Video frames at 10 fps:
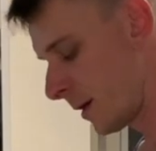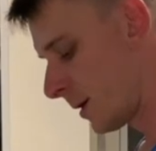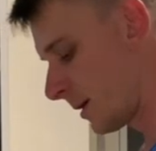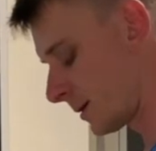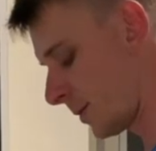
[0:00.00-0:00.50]

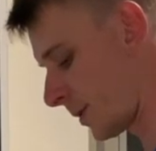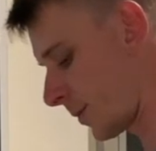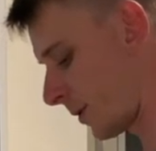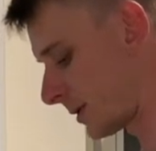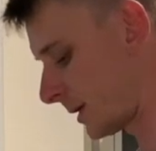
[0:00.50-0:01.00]
there's a bit of
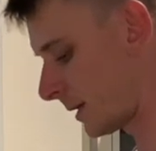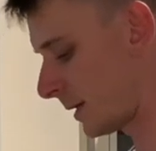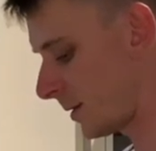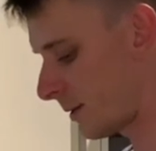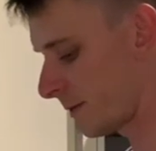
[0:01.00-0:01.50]
protein in
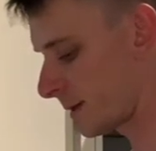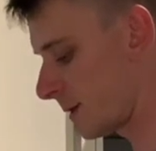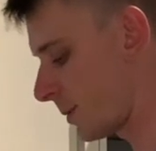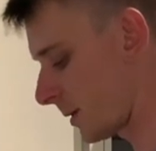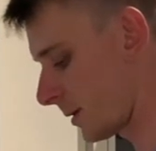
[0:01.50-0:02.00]
here obviously,
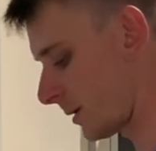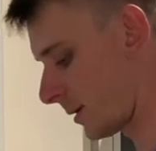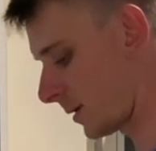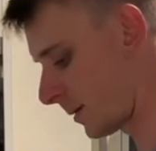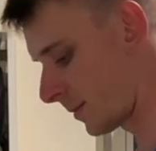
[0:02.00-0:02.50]
but
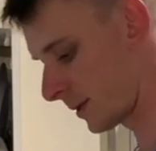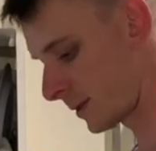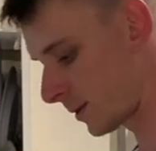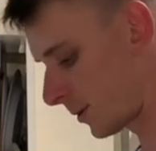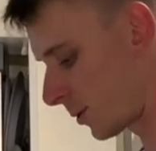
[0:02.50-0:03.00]
there's
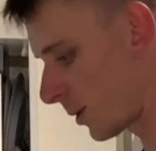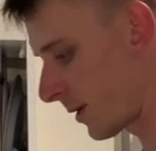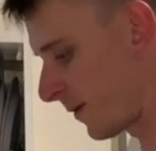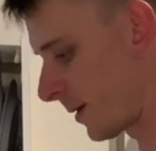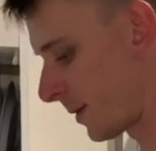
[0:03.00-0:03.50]
still quite a
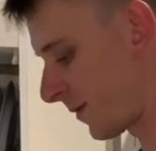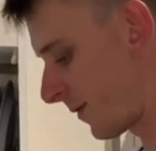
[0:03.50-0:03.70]
fair bit of